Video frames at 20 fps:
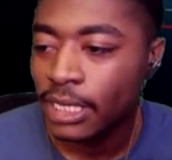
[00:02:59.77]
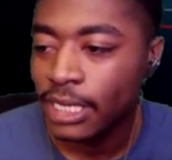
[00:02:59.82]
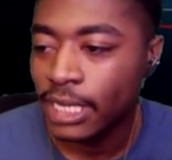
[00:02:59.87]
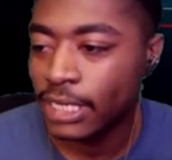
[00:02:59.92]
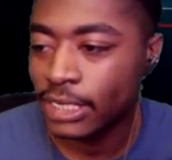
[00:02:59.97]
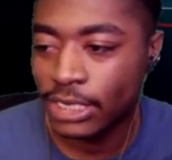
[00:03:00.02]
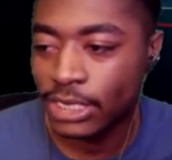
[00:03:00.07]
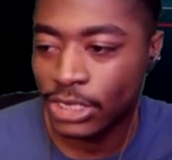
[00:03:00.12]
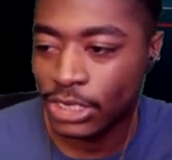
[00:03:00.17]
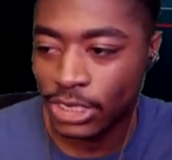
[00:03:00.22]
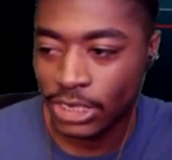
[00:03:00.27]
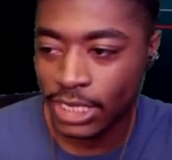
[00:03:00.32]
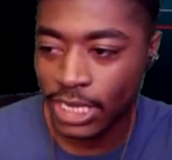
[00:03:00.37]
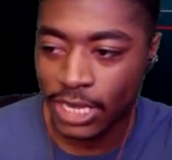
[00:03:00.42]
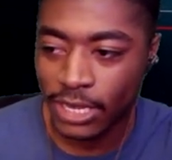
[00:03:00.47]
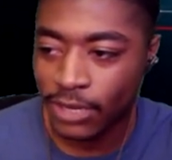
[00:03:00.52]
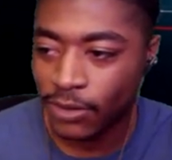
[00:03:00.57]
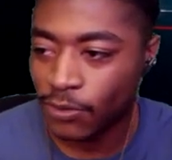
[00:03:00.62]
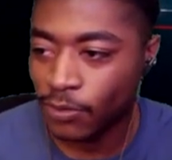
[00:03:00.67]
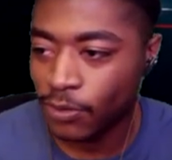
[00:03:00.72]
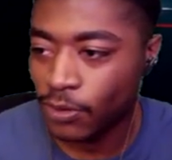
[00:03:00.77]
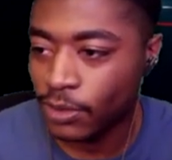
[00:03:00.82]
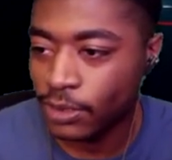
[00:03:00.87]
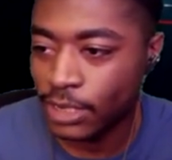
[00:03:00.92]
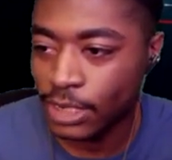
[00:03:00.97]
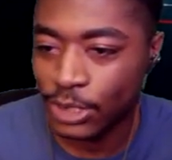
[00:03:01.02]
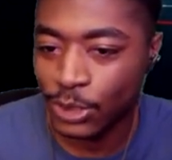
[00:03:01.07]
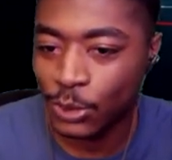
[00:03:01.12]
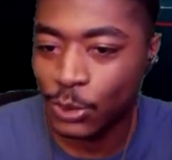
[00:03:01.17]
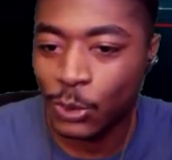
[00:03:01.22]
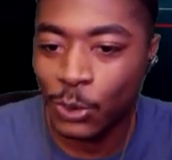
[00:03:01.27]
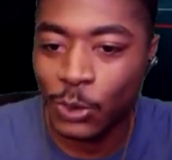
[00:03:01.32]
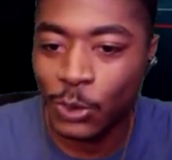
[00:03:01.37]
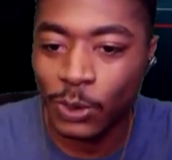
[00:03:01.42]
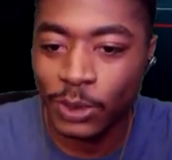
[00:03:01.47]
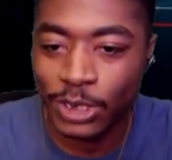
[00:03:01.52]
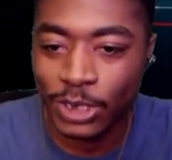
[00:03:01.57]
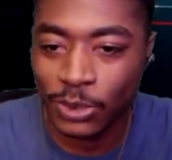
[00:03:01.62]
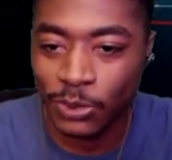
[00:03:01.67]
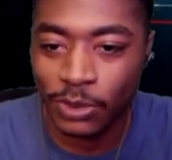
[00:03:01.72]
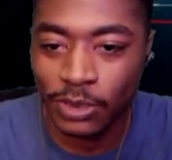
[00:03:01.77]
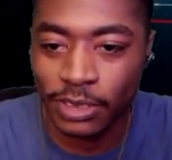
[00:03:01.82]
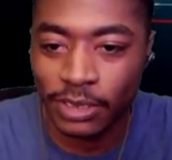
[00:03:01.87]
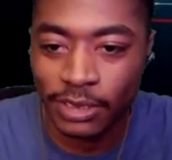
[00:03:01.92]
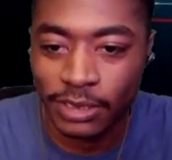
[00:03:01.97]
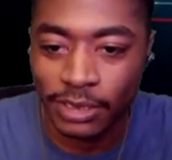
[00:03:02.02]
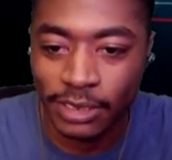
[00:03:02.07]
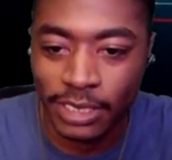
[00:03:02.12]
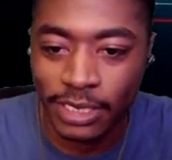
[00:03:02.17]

It's just like such a cool screen, you